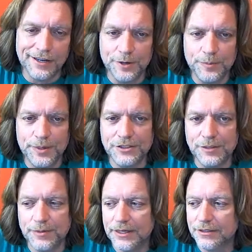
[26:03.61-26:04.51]
on a
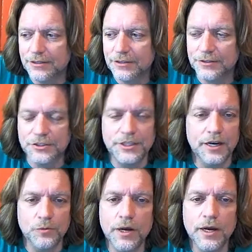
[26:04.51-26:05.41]
PCB is, if it's
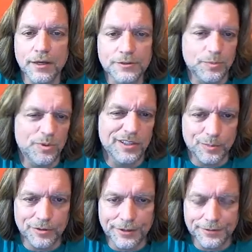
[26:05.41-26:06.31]
done well, it's point to
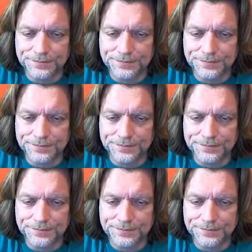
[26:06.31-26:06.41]
point.